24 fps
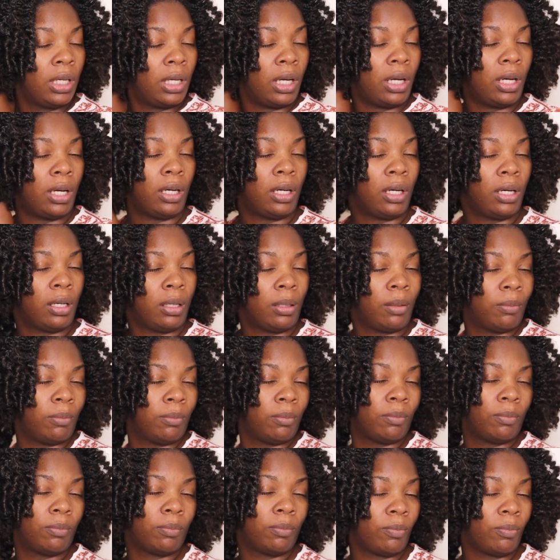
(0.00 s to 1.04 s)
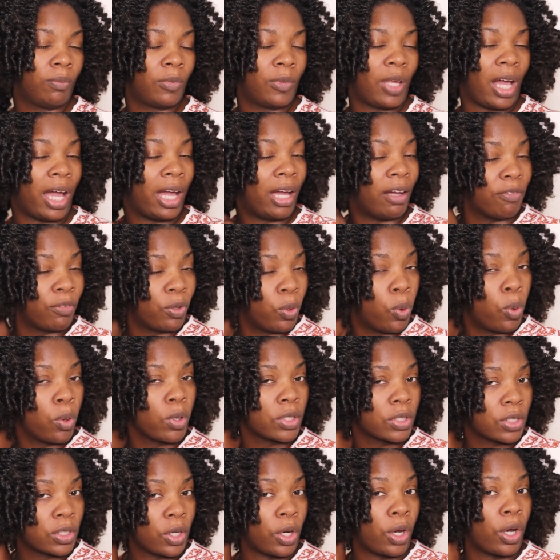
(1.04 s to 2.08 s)
I have
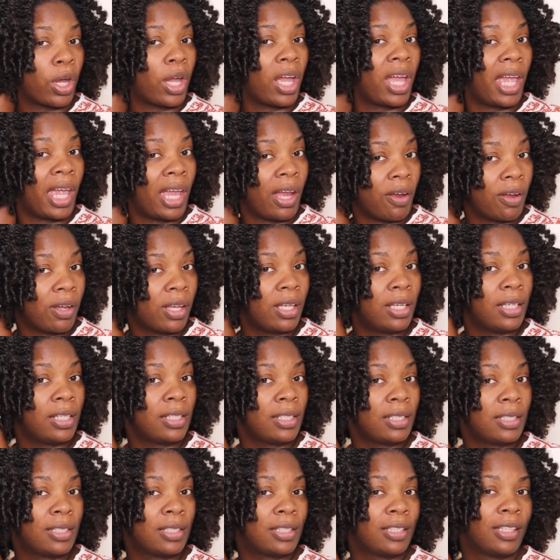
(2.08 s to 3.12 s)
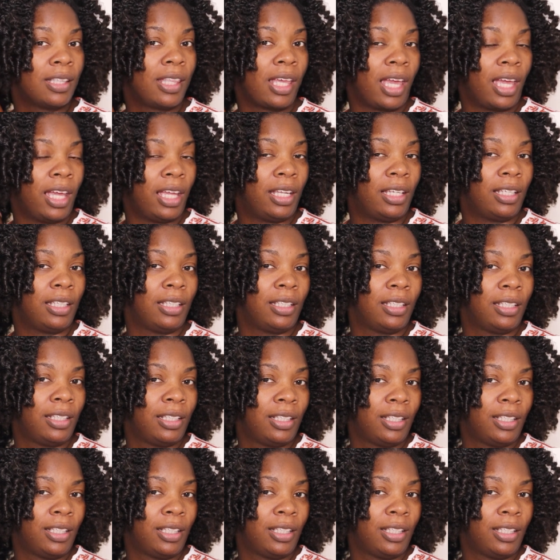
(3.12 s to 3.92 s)
coarser areas than,